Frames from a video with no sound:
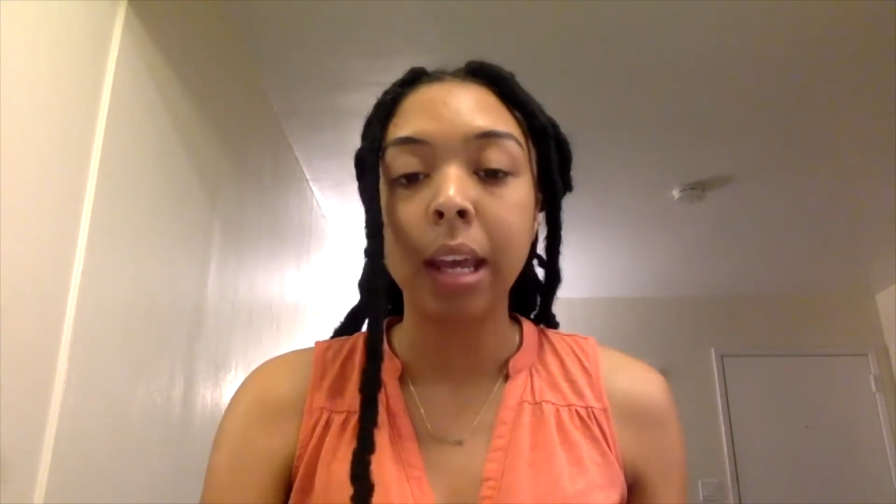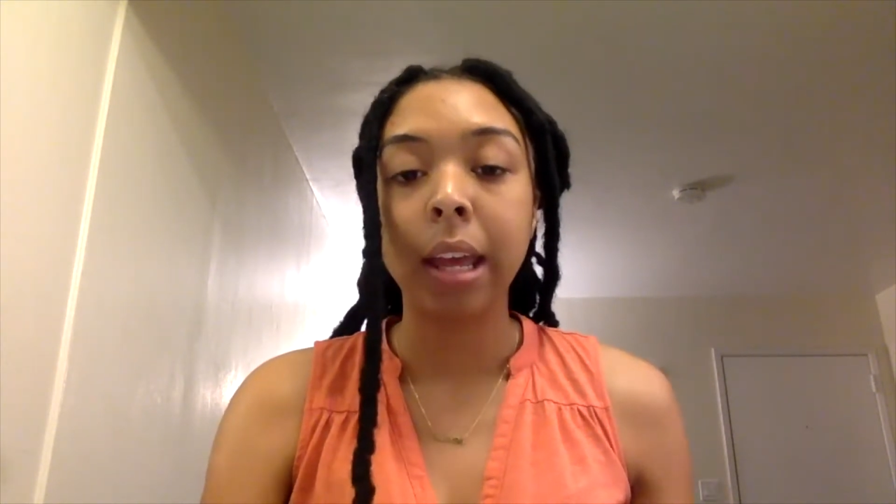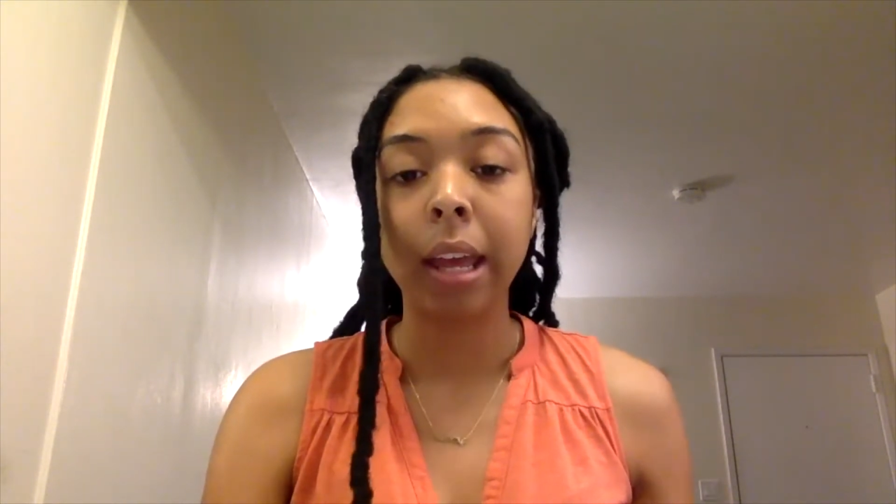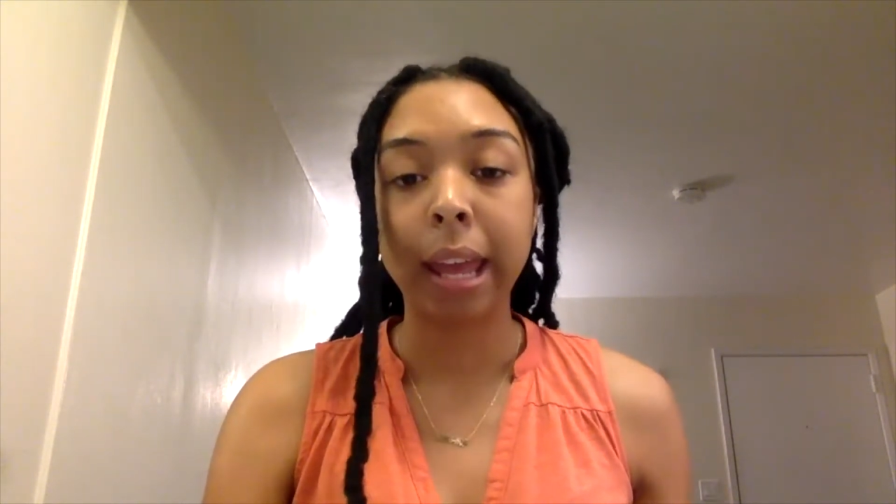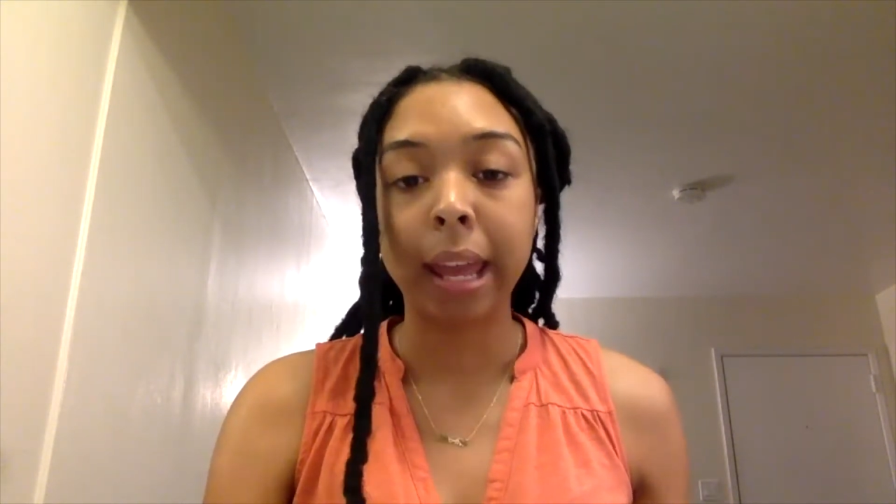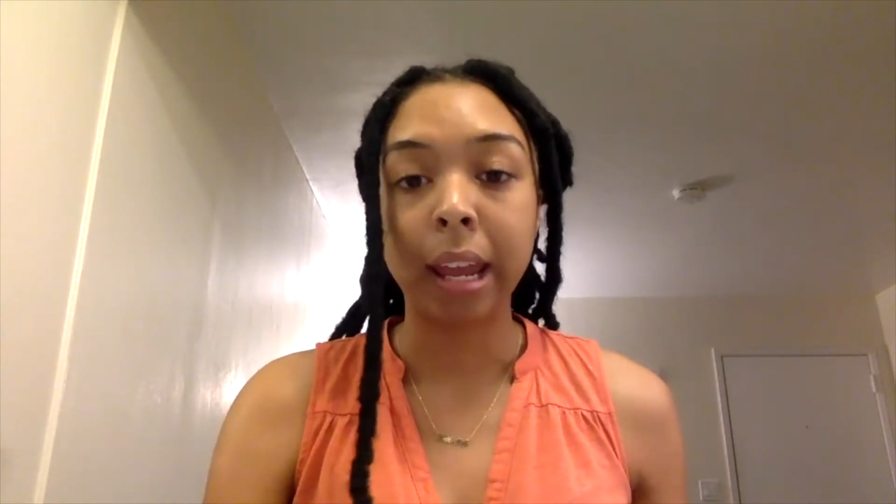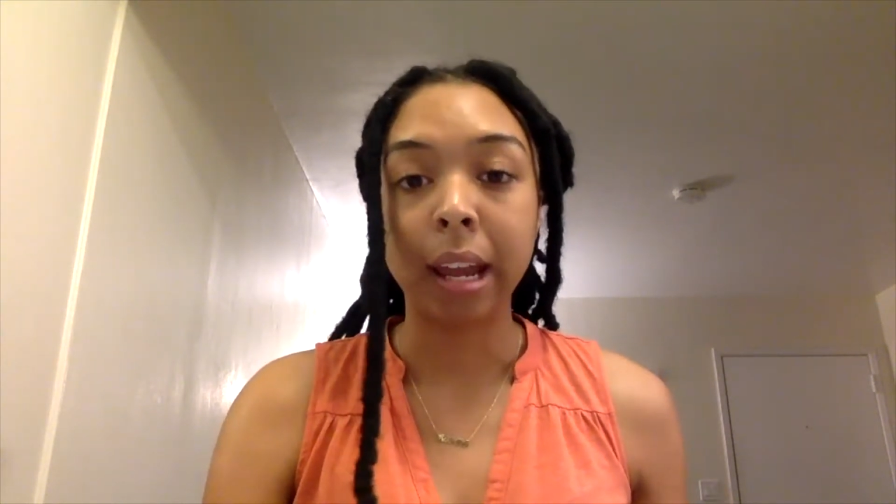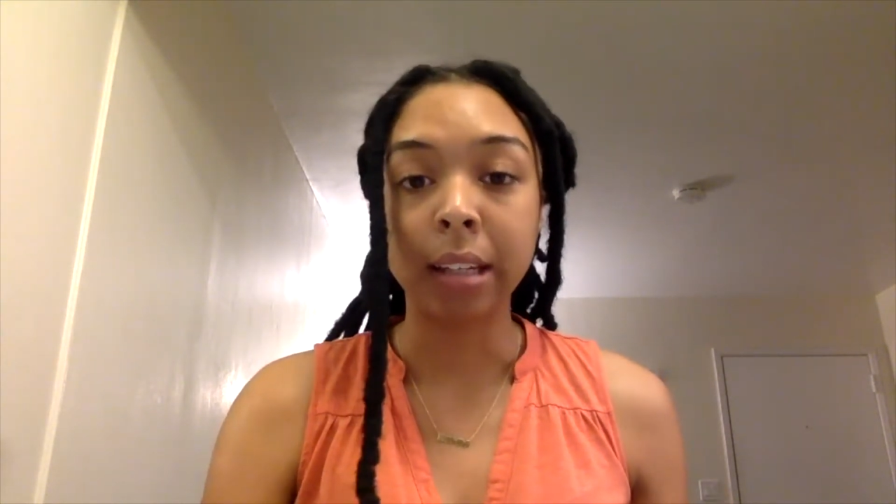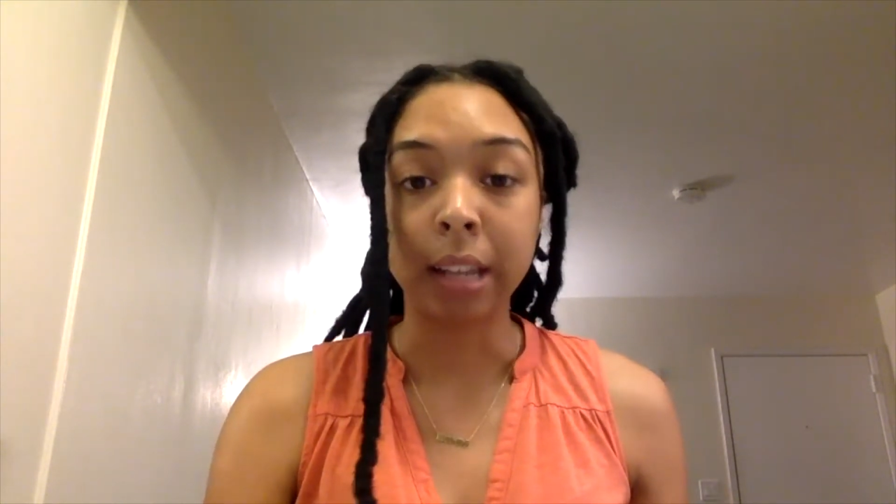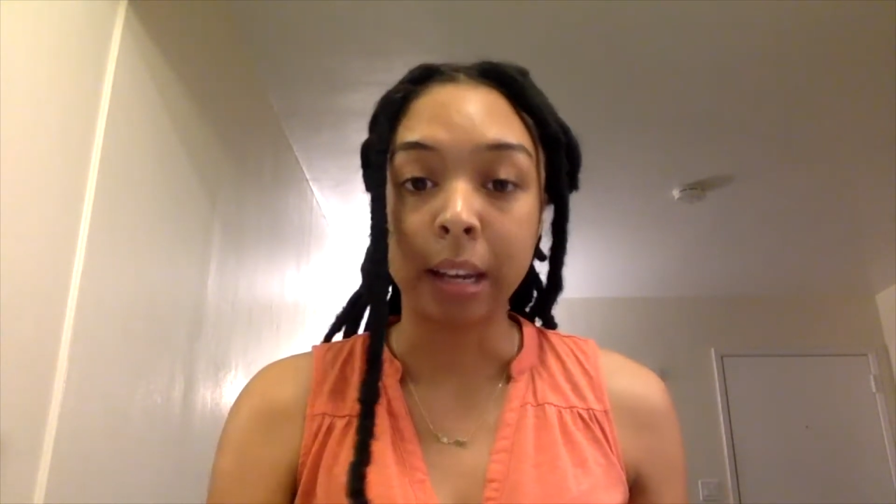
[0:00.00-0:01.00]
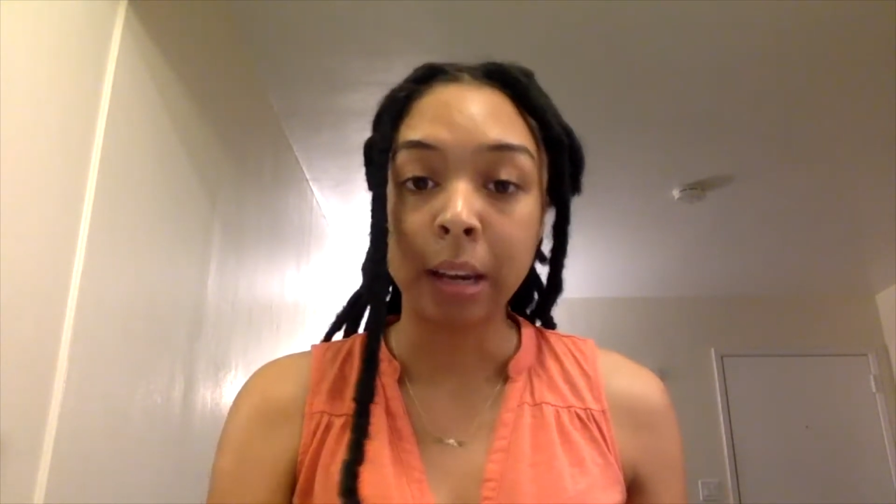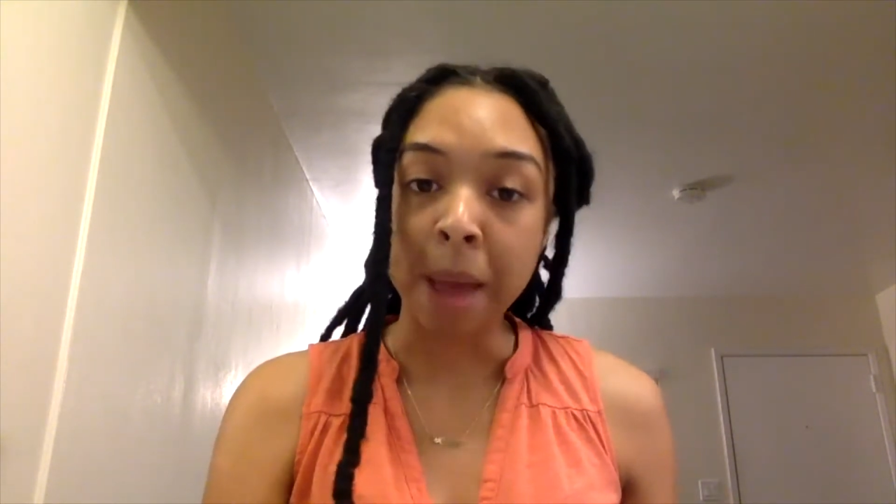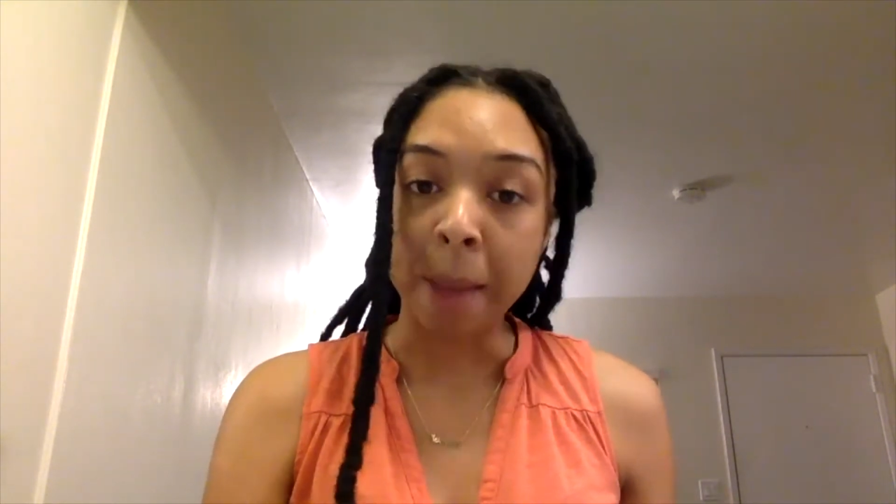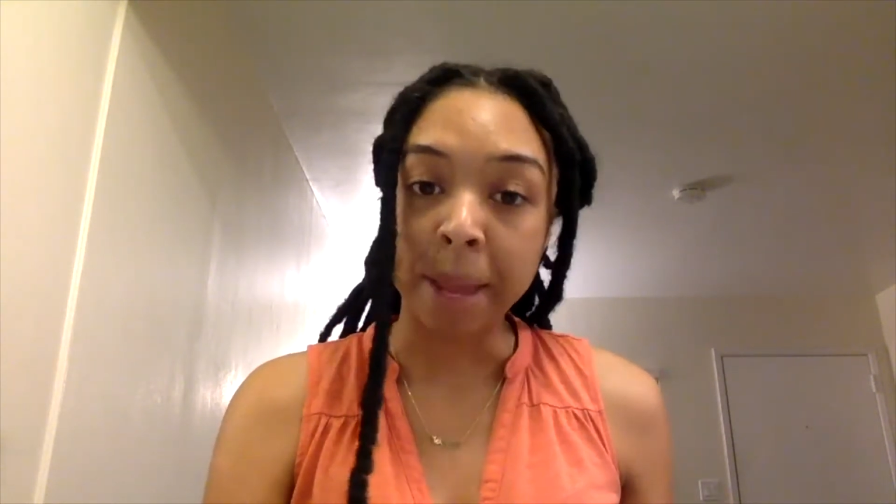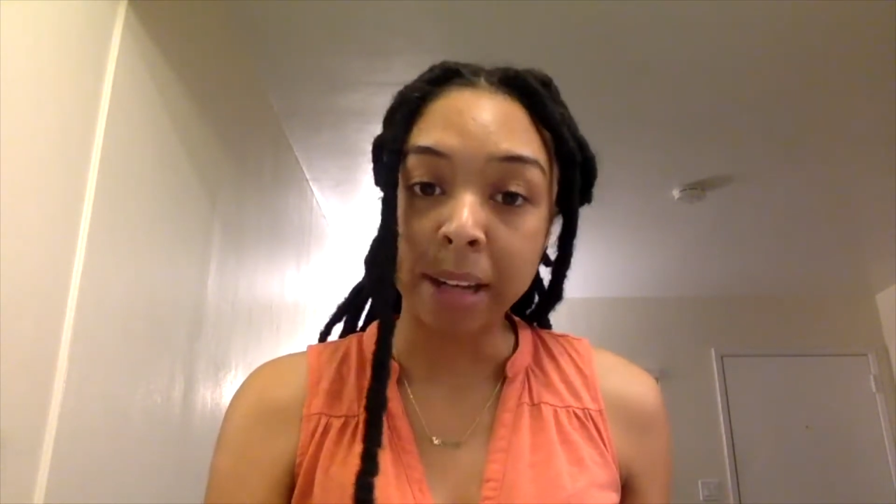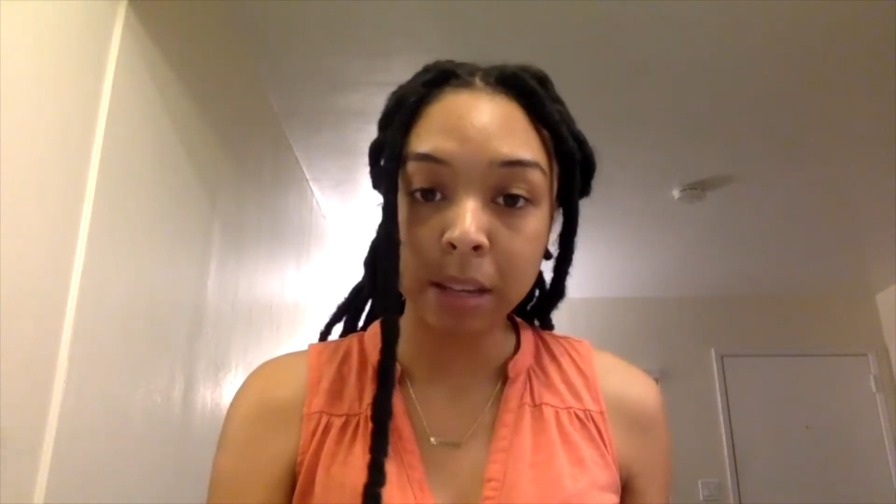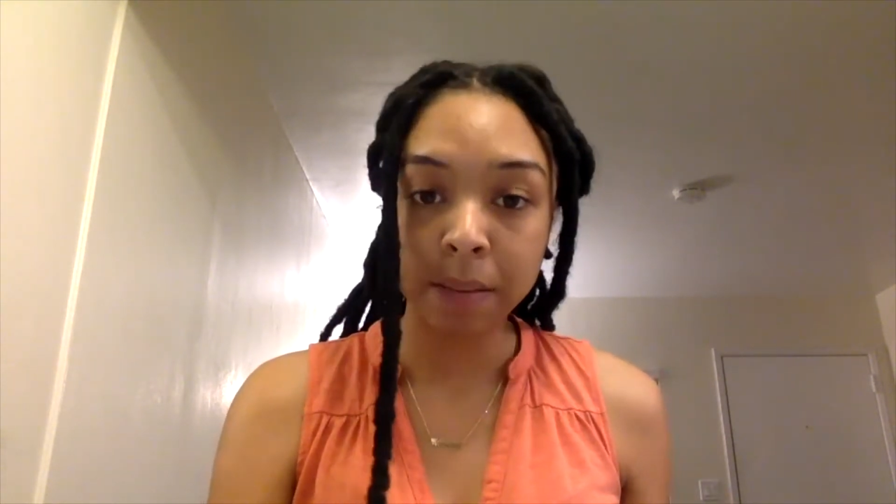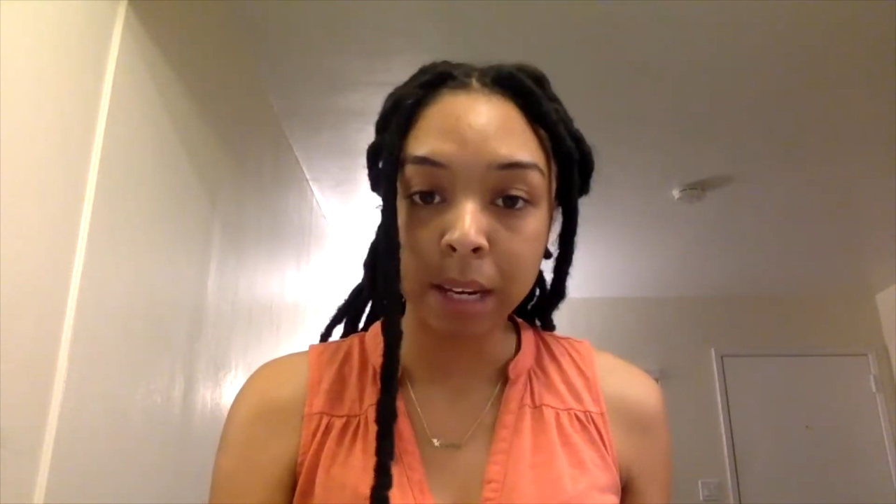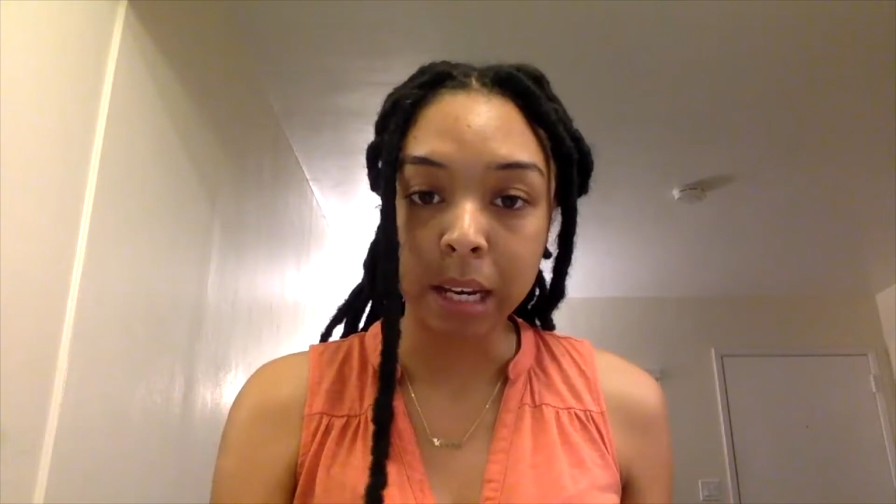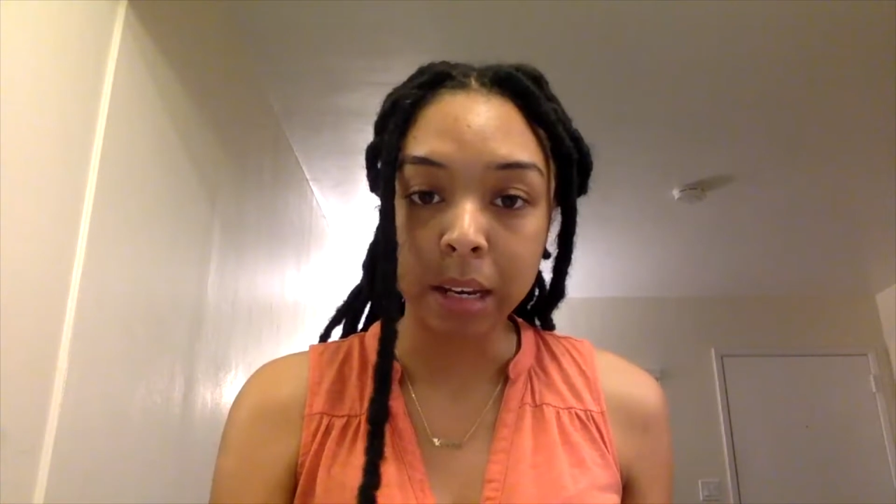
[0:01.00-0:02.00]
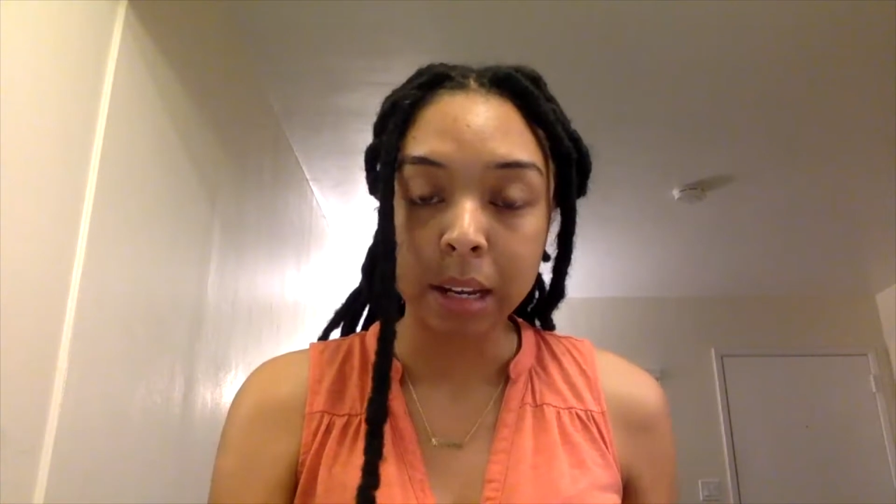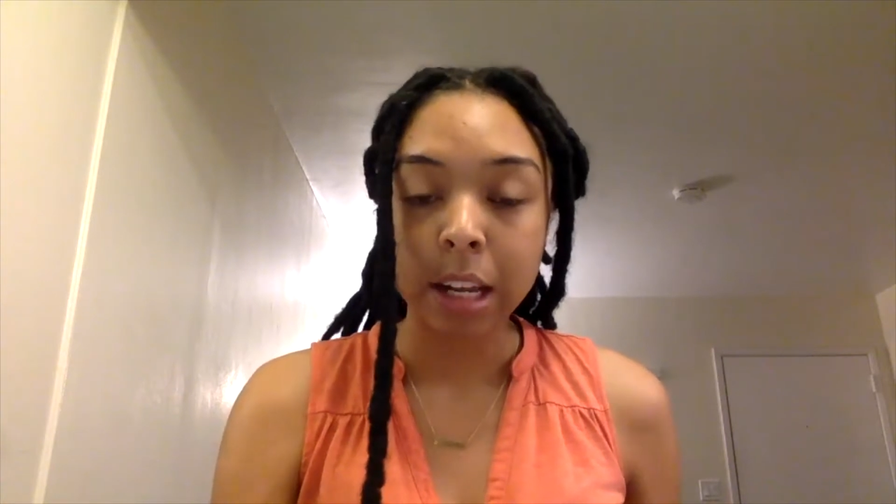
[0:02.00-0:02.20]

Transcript: a identity map activity.